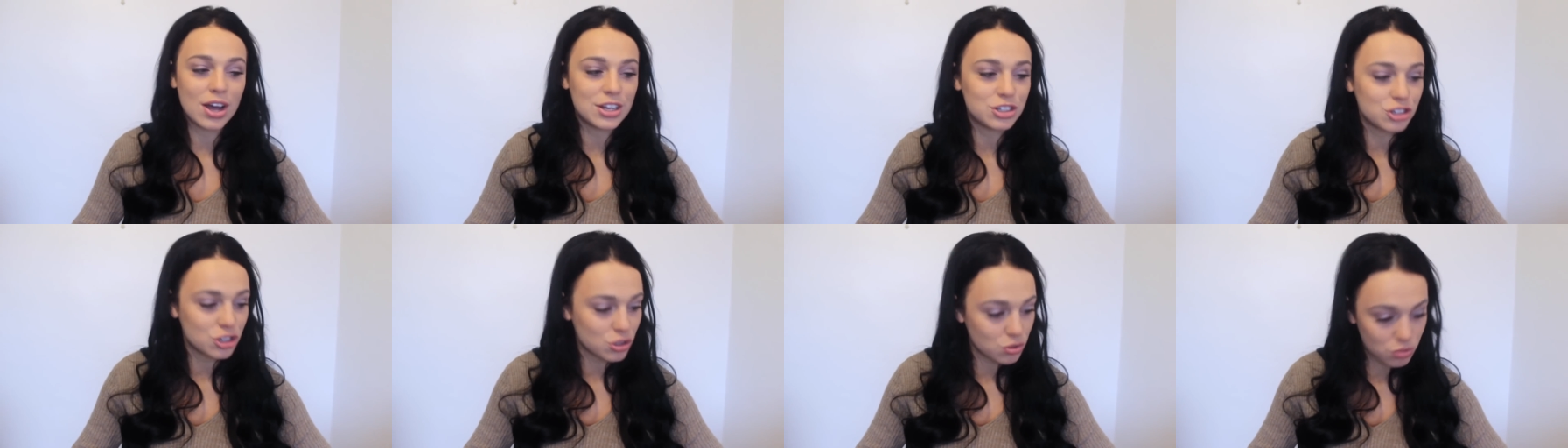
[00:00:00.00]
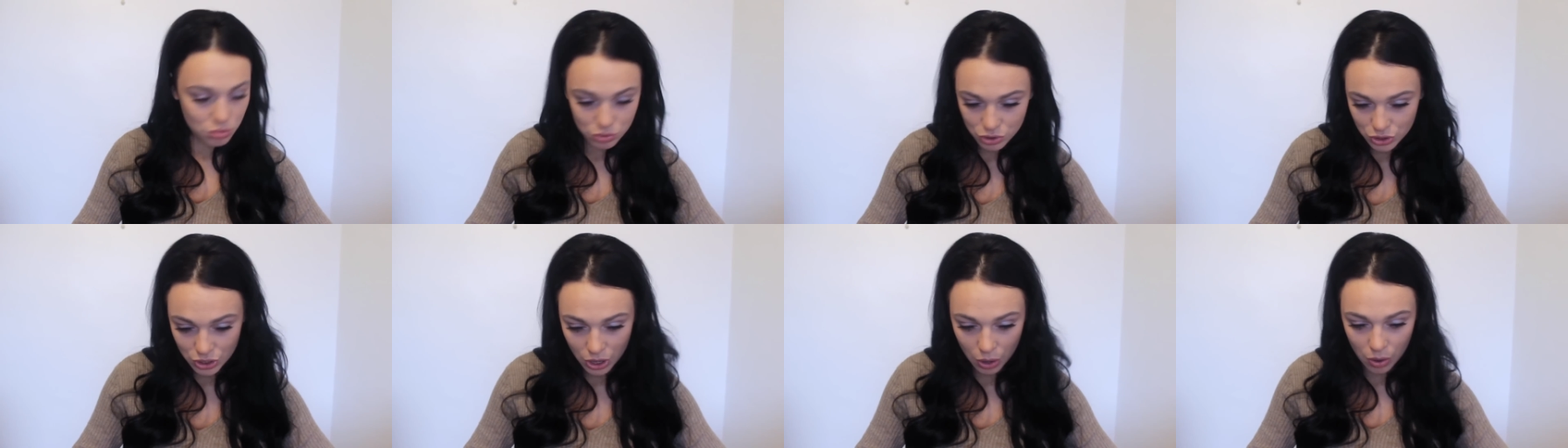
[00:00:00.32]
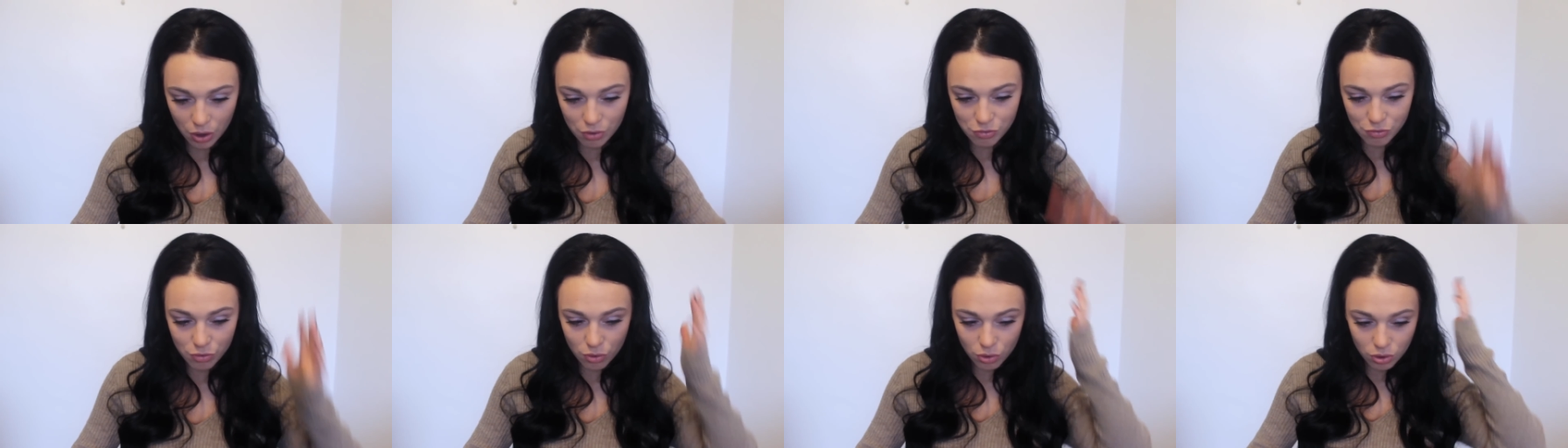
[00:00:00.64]
I just, you
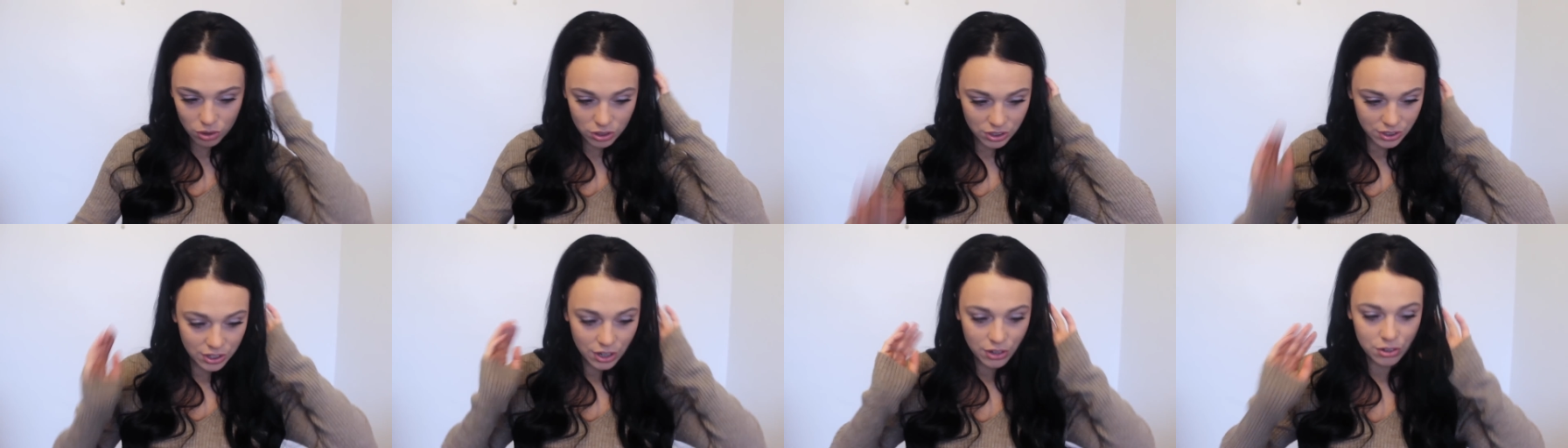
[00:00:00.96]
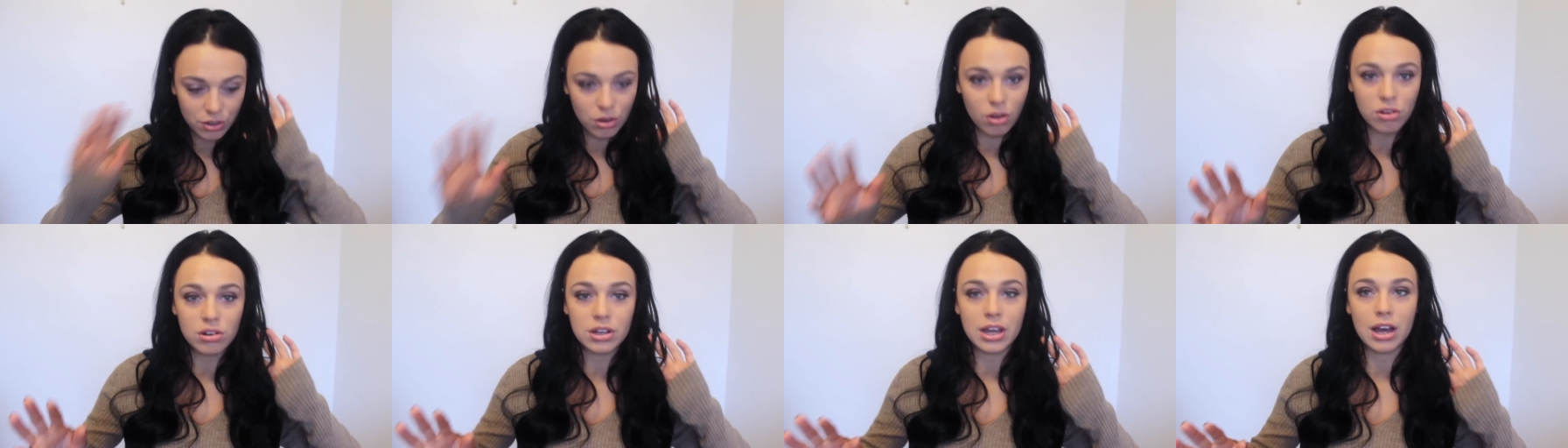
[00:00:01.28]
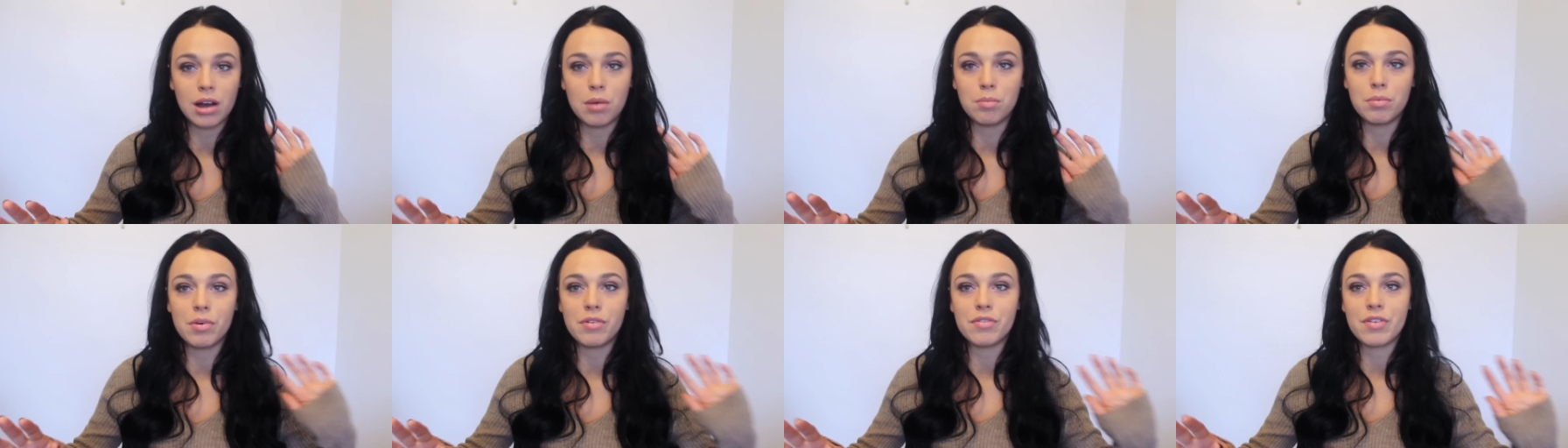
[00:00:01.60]
know, I thought, you know, got to
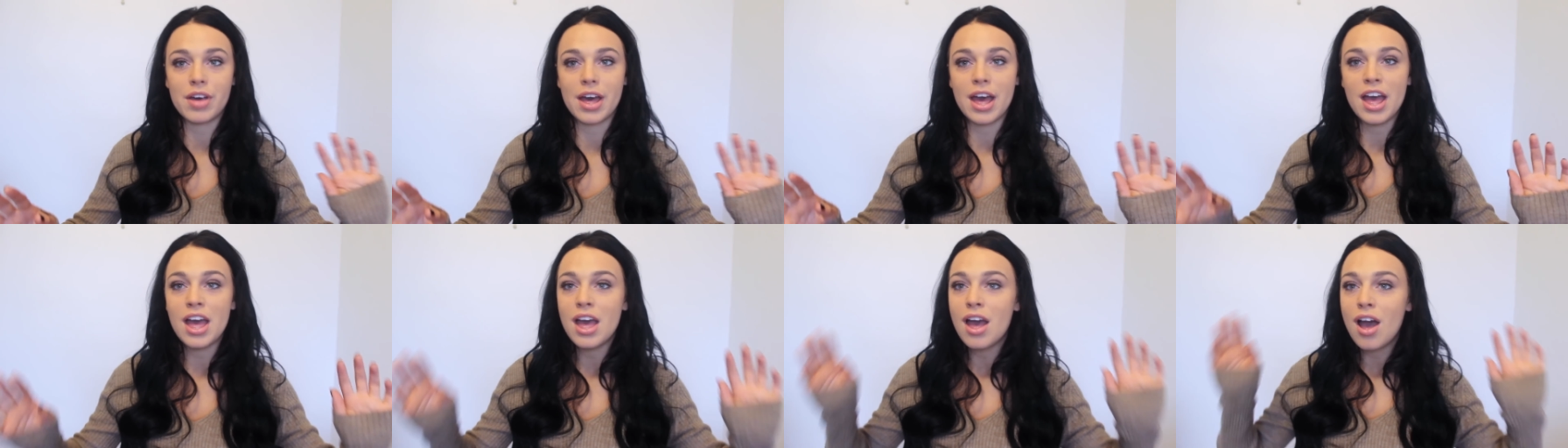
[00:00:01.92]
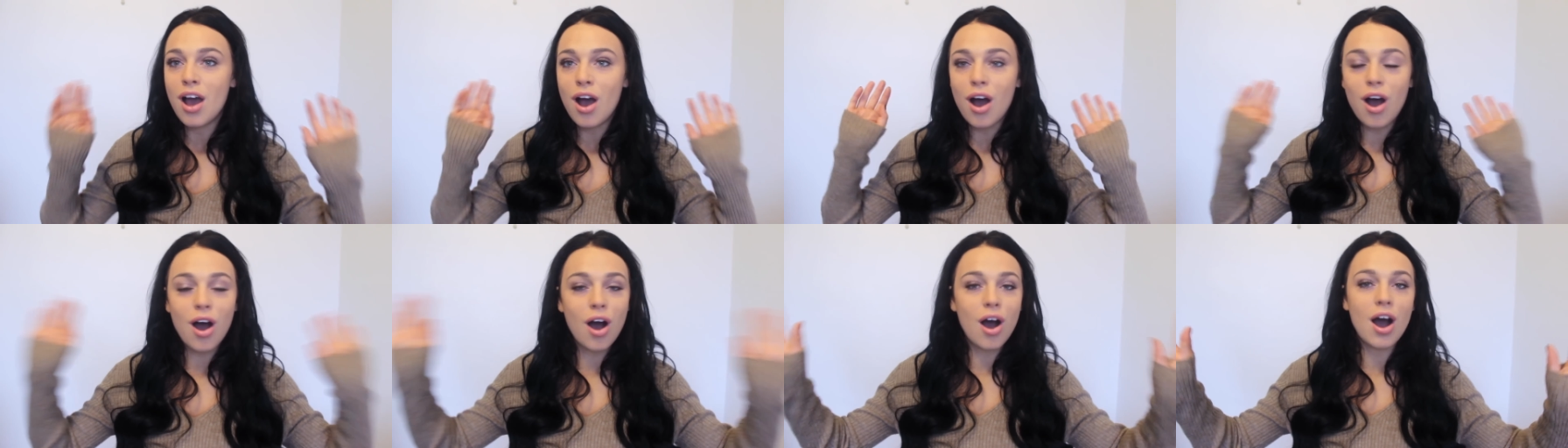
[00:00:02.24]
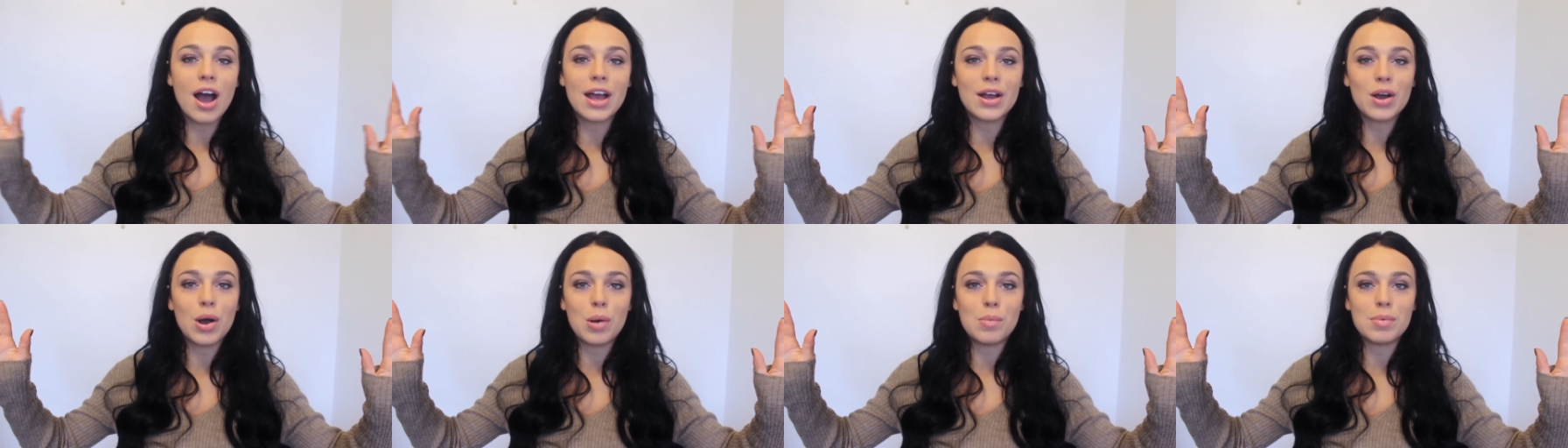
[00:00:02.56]
get on with it.
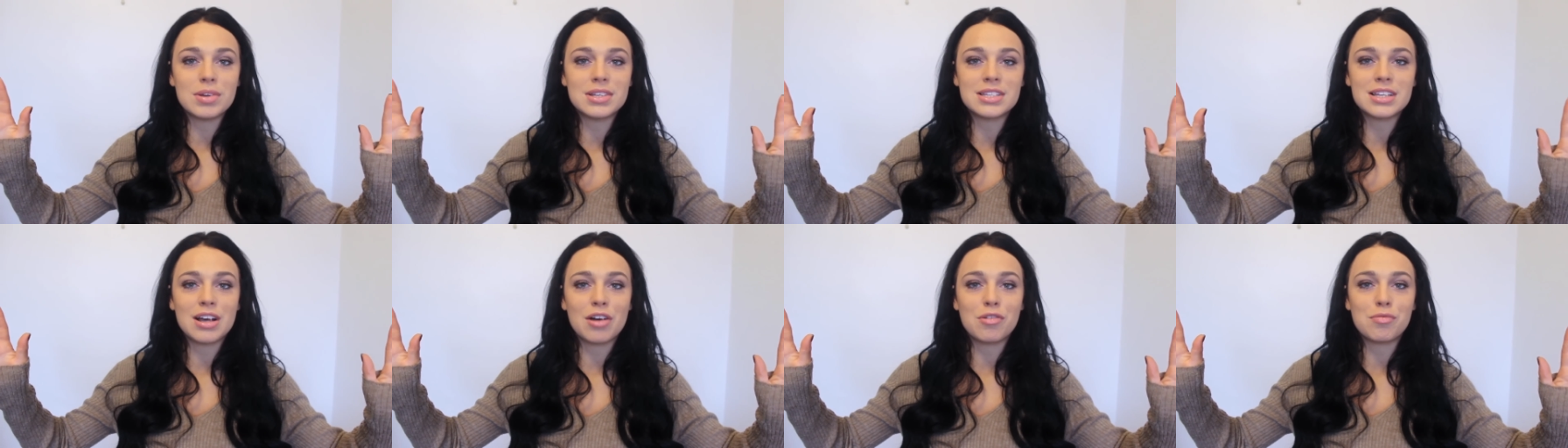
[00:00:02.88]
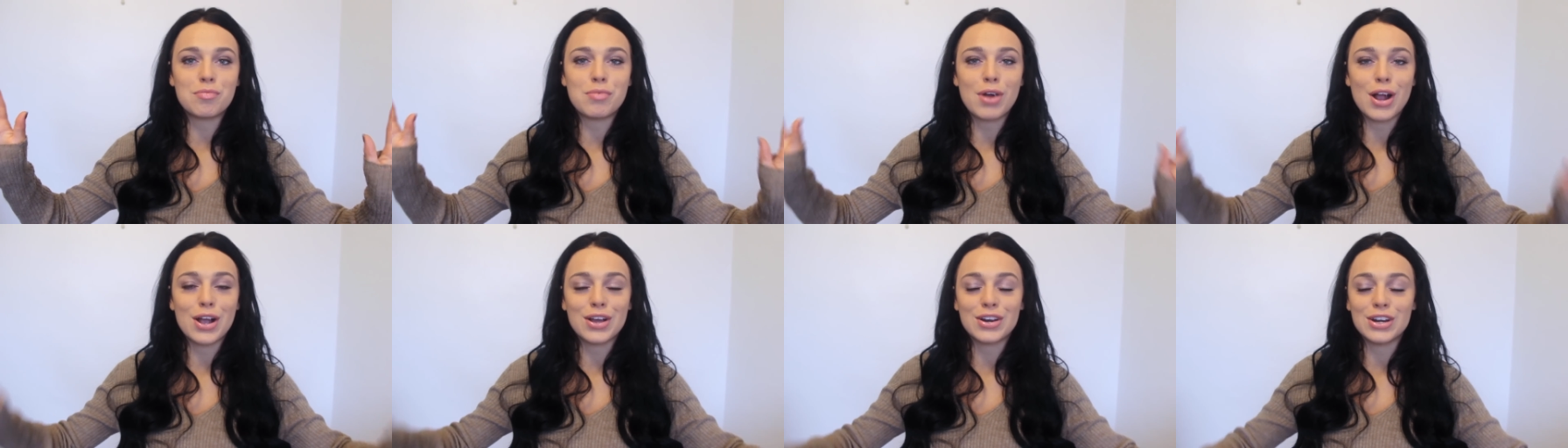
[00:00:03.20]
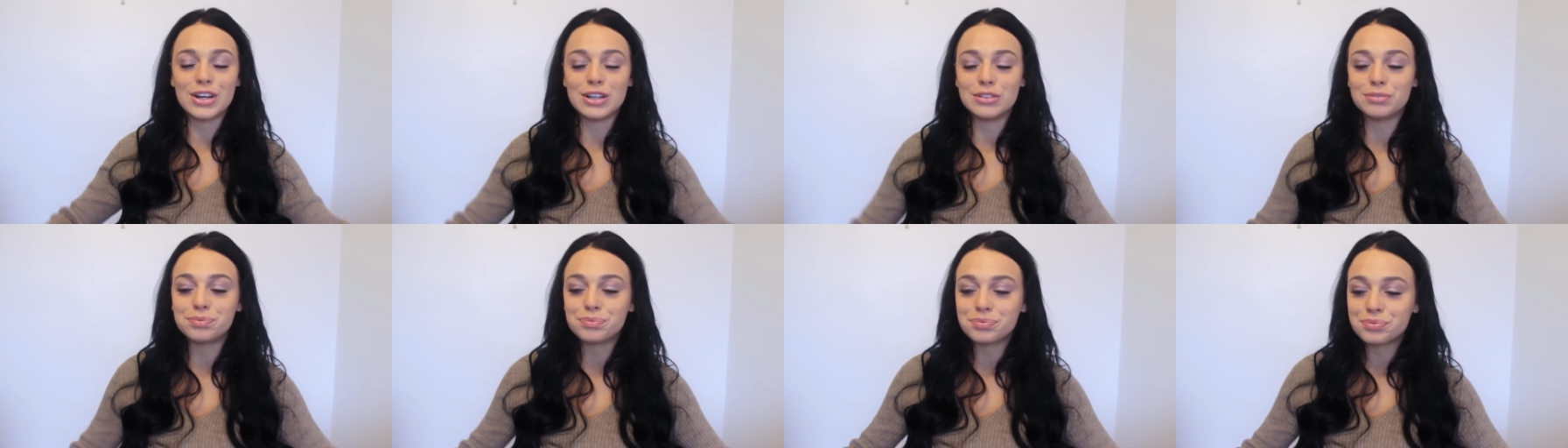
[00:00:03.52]
I got myself
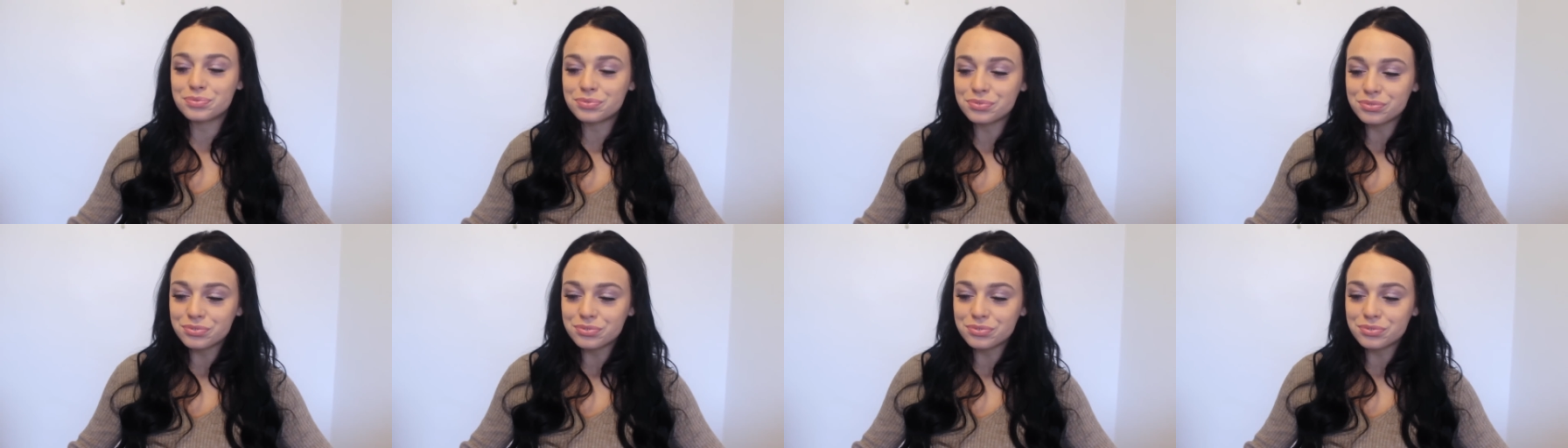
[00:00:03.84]
pregnant,